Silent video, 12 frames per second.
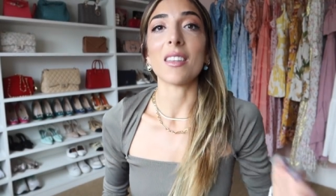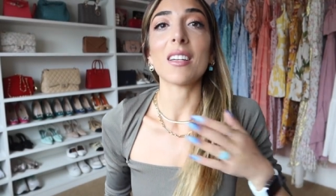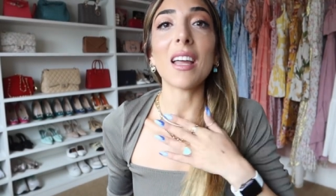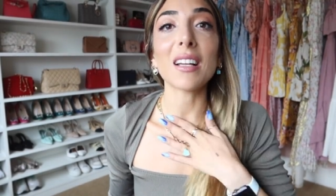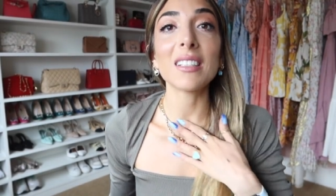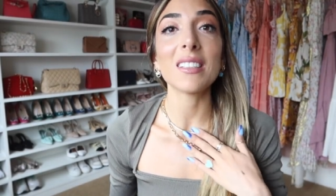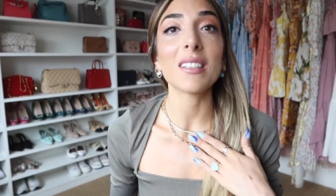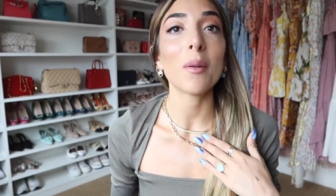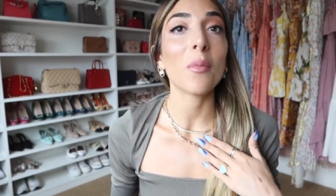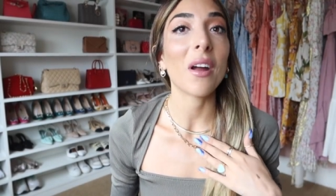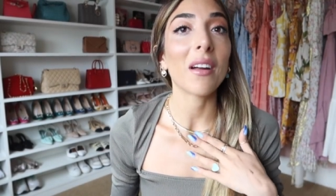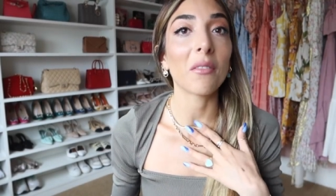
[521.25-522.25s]
The necklaces
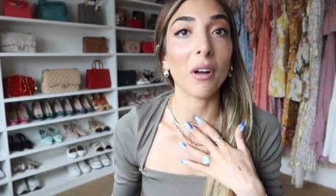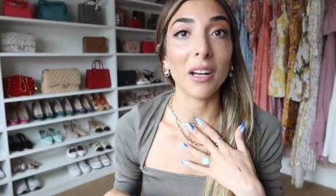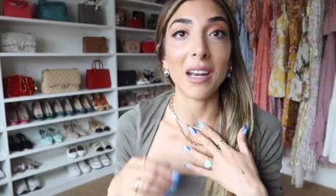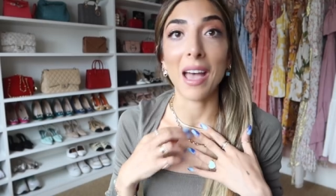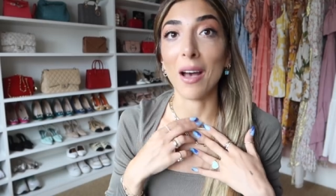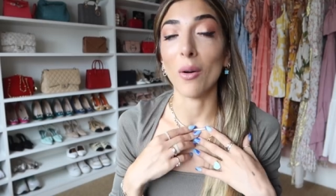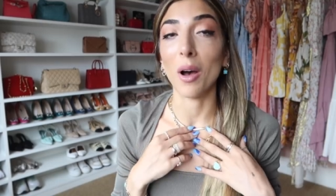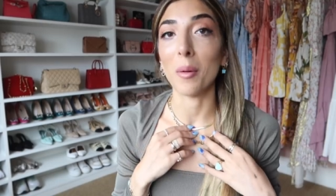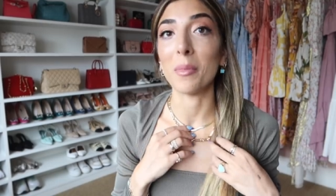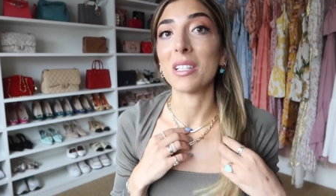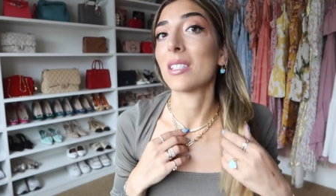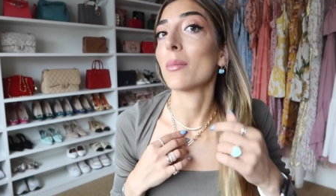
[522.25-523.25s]
I'm wearing right now
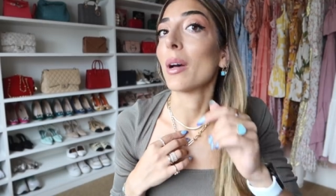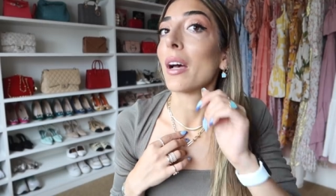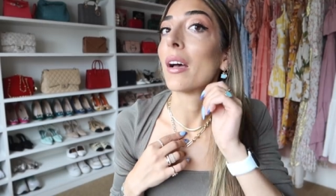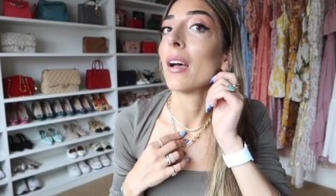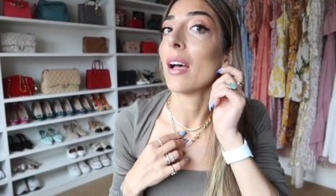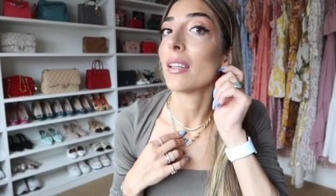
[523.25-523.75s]
are Missoma